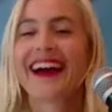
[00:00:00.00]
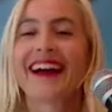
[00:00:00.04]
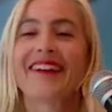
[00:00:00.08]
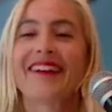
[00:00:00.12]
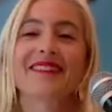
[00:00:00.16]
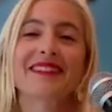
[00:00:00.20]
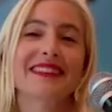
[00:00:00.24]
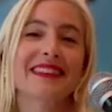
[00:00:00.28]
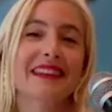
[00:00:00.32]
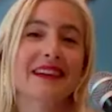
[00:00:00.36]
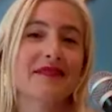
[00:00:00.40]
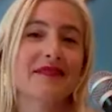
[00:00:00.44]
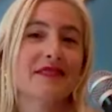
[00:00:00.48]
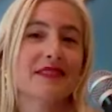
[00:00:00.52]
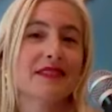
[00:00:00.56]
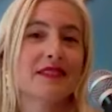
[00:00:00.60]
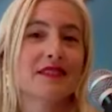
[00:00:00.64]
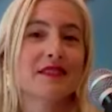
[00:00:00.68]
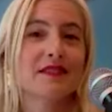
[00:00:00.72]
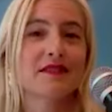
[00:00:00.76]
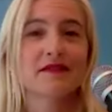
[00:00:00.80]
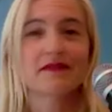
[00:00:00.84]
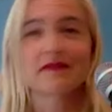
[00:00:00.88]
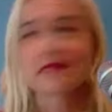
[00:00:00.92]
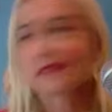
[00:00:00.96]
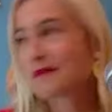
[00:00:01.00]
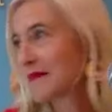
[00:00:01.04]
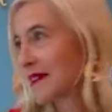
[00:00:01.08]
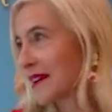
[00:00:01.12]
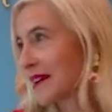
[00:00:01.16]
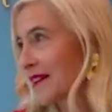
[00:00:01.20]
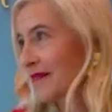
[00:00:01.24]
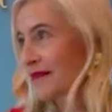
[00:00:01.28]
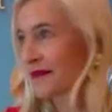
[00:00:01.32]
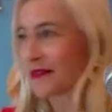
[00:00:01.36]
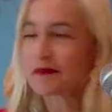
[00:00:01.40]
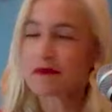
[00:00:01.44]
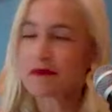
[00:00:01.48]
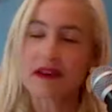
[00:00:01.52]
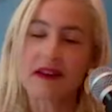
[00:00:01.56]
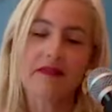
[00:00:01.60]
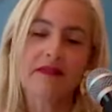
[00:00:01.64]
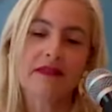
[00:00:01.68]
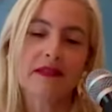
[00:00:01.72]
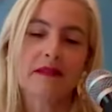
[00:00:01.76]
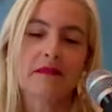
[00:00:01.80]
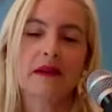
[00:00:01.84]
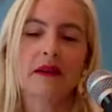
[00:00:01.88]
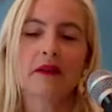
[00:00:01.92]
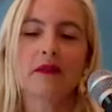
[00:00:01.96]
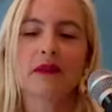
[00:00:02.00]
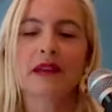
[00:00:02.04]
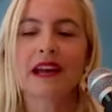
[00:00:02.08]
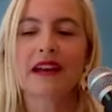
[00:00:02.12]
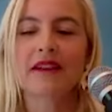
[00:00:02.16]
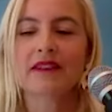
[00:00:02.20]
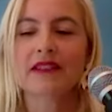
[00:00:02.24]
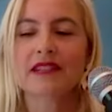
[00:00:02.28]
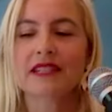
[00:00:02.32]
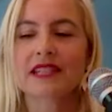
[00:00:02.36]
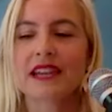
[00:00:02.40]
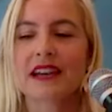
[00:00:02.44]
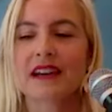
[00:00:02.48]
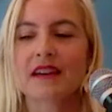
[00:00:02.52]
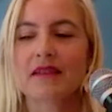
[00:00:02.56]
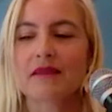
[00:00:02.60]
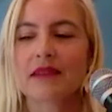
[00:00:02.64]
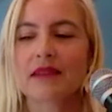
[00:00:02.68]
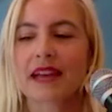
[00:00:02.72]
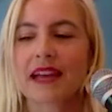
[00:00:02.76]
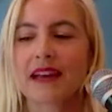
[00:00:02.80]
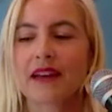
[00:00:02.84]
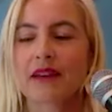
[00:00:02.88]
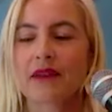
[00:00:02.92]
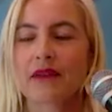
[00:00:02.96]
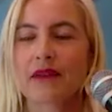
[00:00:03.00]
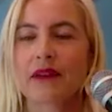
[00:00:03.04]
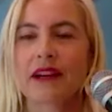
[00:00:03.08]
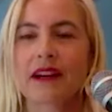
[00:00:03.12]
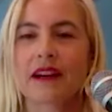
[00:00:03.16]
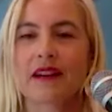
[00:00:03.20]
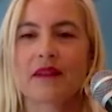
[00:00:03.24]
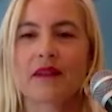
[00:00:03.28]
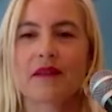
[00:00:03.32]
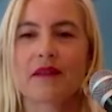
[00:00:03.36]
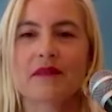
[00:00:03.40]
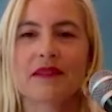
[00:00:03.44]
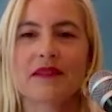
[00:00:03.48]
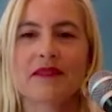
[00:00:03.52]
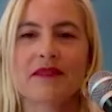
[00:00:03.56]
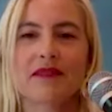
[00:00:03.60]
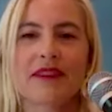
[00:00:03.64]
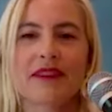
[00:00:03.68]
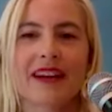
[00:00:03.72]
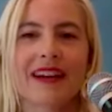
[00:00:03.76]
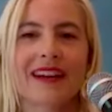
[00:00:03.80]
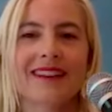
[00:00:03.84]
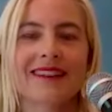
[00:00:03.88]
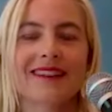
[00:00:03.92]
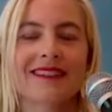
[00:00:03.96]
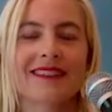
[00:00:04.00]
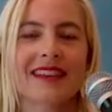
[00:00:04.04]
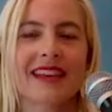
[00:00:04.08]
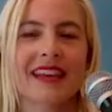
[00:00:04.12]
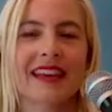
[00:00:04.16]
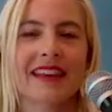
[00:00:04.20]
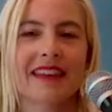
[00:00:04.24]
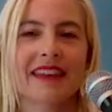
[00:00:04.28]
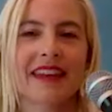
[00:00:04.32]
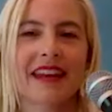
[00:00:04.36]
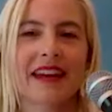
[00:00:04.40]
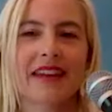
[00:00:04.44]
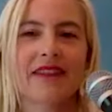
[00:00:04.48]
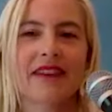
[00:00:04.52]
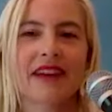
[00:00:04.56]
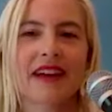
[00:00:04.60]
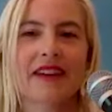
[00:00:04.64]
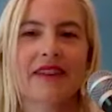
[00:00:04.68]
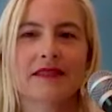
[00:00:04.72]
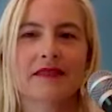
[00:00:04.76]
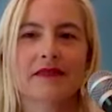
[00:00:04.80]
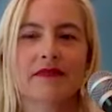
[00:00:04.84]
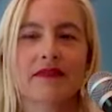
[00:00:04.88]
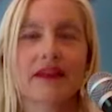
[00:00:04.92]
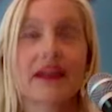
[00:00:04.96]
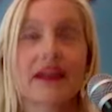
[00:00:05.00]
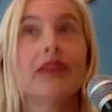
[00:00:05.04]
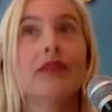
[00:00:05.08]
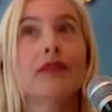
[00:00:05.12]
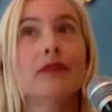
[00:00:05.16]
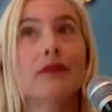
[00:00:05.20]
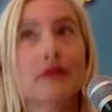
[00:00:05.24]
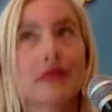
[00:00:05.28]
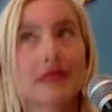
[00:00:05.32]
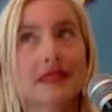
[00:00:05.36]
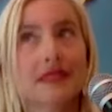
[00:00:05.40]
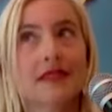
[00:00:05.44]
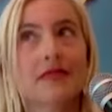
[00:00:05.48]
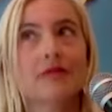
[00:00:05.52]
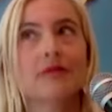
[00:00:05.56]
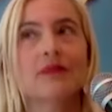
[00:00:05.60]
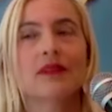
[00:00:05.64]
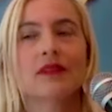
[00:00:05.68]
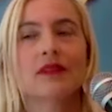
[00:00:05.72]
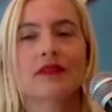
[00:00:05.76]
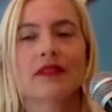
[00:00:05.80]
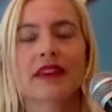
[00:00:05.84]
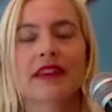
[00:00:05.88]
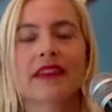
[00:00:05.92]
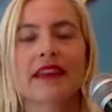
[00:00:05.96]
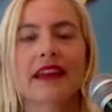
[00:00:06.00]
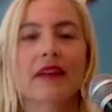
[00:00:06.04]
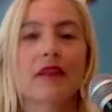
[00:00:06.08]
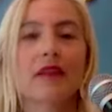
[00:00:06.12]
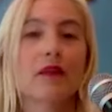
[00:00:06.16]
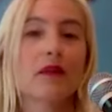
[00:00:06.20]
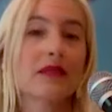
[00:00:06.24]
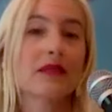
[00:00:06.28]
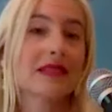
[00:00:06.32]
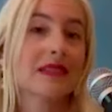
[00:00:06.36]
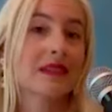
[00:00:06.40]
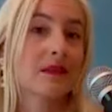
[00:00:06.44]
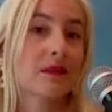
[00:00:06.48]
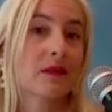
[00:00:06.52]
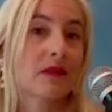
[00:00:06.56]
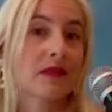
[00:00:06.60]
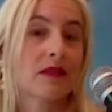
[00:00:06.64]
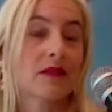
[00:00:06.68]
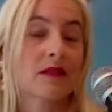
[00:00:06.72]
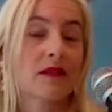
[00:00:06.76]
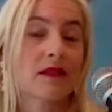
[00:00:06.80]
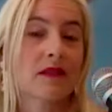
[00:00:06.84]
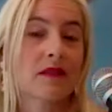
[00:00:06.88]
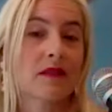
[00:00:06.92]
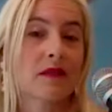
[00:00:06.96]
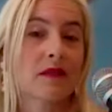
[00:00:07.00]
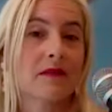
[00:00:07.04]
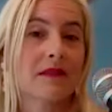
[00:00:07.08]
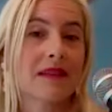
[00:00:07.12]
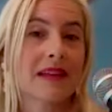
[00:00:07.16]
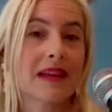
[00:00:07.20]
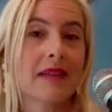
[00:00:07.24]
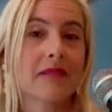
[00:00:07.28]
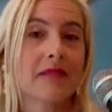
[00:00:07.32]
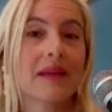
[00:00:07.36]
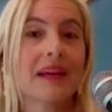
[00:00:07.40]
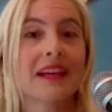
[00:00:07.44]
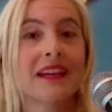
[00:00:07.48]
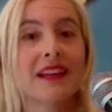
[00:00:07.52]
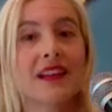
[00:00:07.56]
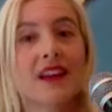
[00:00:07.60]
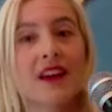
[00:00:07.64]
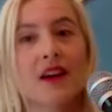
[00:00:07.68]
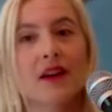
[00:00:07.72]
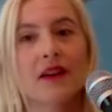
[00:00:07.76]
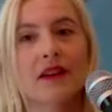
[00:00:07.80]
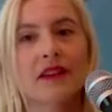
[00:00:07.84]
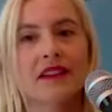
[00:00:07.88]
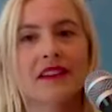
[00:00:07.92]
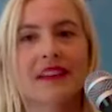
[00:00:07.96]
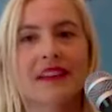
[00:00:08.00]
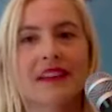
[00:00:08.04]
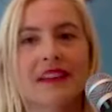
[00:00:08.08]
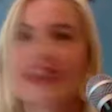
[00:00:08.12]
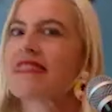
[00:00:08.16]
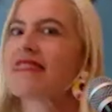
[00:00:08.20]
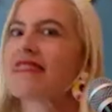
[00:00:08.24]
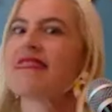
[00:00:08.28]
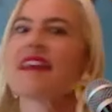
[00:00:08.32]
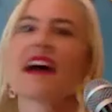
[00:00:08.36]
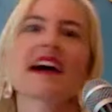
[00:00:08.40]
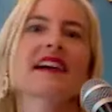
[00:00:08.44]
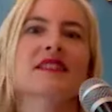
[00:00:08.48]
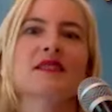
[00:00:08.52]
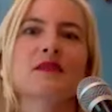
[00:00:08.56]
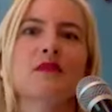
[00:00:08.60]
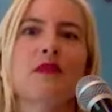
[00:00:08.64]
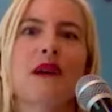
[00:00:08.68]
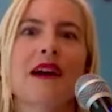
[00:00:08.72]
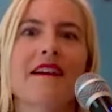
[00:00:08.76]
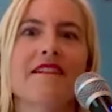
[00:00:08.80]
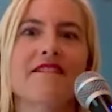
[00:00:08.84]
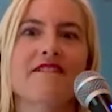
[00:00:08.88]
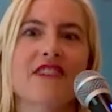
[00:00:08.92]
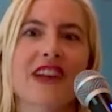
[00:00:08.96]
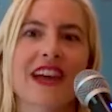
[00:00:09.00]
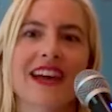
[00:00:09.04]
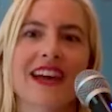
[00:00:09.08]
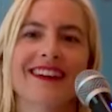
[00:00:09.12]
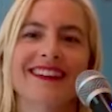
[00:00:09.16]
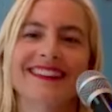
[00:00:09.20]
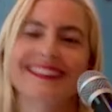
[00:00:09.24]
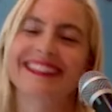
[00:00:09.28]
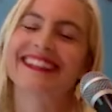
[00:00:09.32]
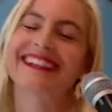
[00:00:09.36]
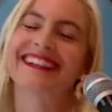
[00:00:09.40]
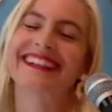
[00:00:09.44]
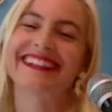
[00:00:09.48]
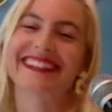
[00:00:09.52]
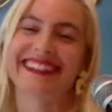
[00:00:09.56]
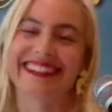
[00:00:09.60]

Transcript: I would love to do female, female, female. Whenever I tell my queer women friends like that I've had failed threesomes, are they like, "What was it with two other women?" I'm like, "No," and they're like, "That's why I failed."